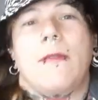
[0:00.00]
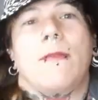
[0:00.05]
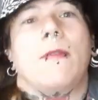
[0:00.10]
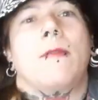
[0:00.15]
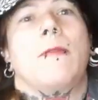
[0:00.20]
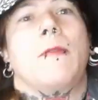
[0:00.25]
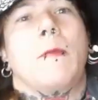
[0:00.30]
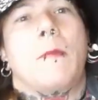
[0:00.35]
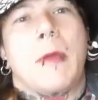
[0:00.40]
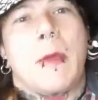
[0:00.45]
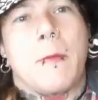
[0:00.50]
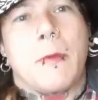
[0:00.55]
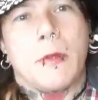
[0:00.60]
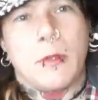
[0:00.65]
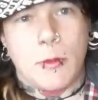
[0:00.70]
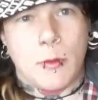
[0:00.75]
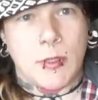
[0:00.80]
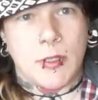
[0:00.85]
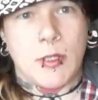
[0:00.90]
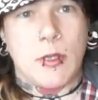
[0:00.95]
even for
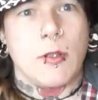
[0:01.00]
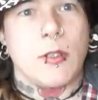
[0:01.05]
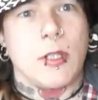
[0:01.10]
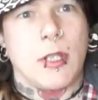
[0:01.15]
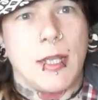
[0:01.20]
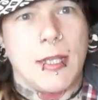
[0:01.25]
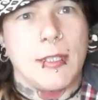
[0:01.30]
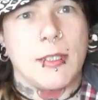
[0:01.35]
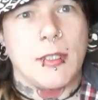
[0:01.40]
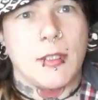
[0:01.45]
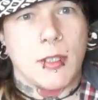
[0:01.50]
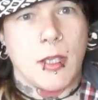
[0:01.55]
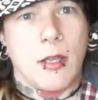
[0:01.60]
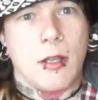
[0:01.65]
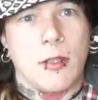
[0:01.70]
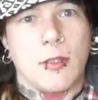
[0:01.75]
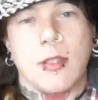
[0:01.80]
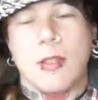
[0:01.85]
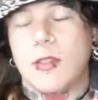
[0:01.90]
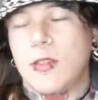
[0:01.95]
people who are socialized as
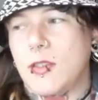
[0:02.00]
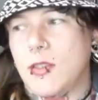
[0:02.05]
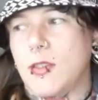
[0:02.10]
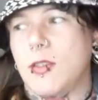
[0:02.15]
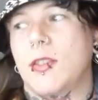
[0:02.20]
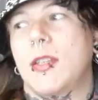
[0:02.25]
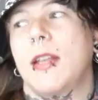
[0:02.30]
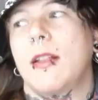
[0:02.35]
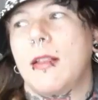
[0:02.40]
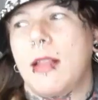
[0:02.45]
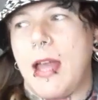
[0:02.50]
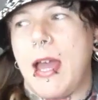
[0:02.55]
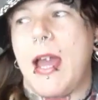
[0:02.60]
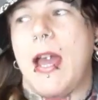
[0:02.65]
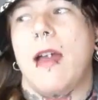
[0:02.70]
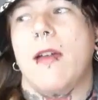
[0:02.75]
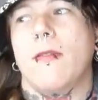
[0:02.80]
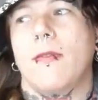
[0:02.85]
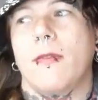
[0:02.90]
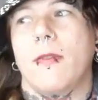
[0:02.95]
girls, still
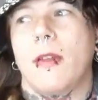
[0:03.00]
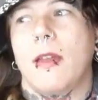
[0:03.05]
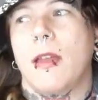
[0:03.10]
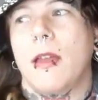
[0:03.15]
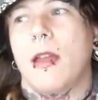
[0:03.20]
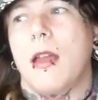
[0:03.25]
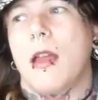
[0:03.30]
have